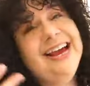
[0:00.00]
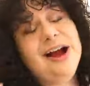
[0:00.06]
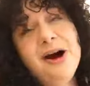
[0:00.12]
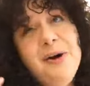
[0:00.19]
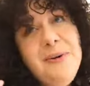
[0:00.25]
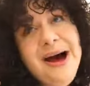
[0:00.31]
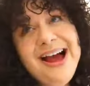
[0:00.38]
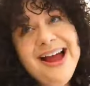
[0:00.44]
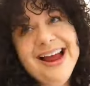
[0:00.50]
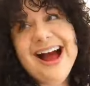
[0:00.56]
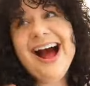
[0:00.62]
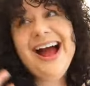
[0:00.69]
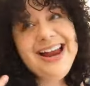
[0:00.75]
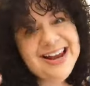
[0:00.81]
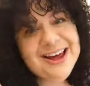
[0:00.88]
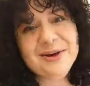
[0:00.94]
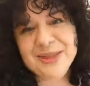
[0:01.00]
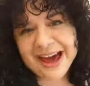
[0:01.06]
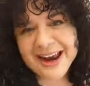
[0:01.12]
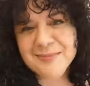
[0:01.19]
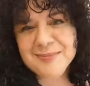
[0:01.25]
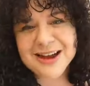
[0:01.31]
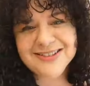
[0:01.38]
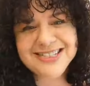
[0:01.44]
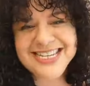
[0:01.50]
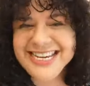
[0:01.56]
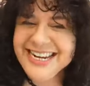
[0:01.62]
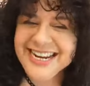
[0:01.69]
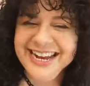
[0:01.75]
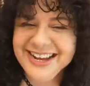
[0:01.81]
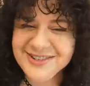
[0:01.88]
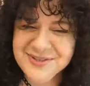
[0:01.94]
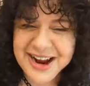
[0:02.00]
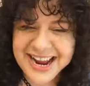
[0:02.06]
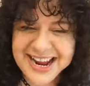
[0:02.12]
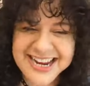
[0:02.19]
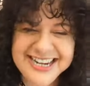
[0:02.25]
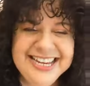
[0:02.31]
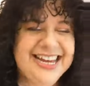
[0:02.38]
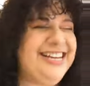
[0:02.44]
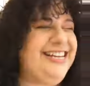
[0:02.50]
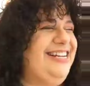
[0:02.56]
like, oh, I know that about Tina, right?